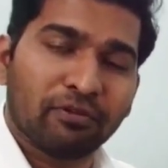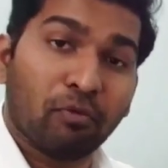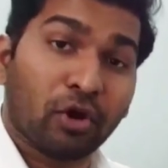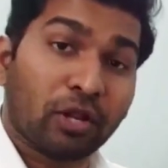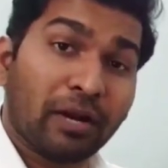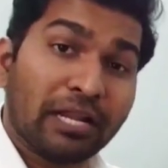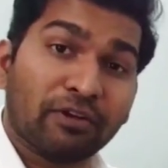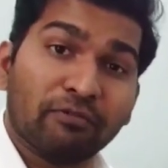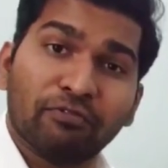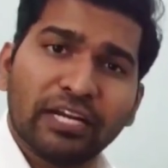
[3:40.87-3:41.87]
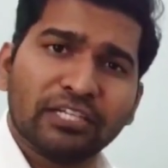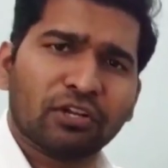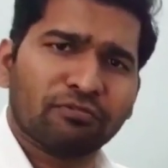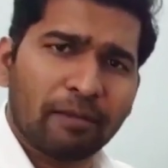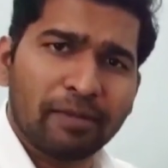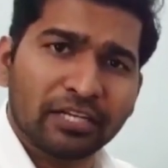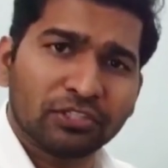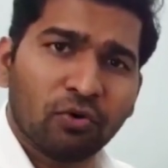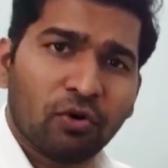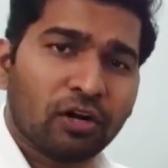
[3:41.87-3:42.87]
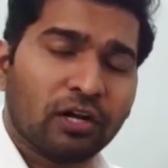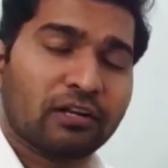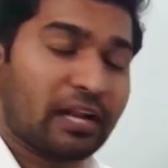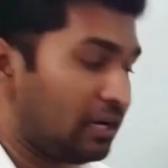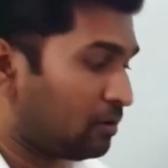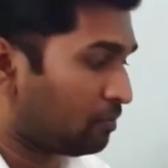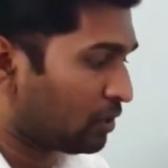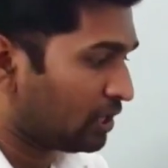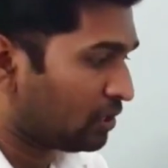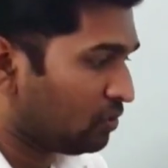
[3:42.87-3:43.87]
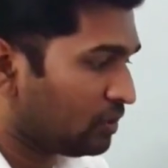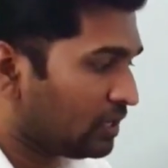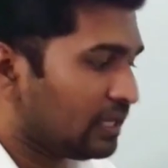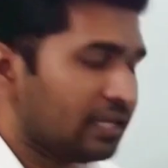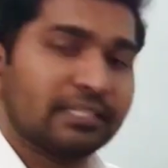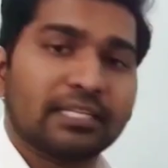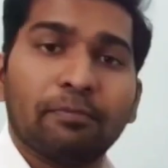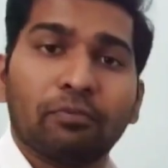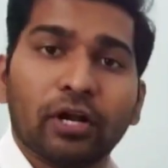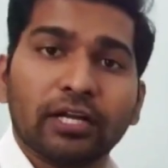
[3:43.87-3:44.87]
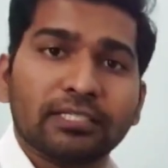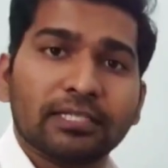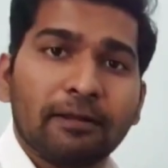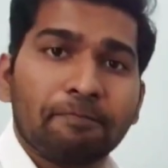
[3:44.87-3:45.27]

borrowing money from friends or family, and so on, and trying to put into risky products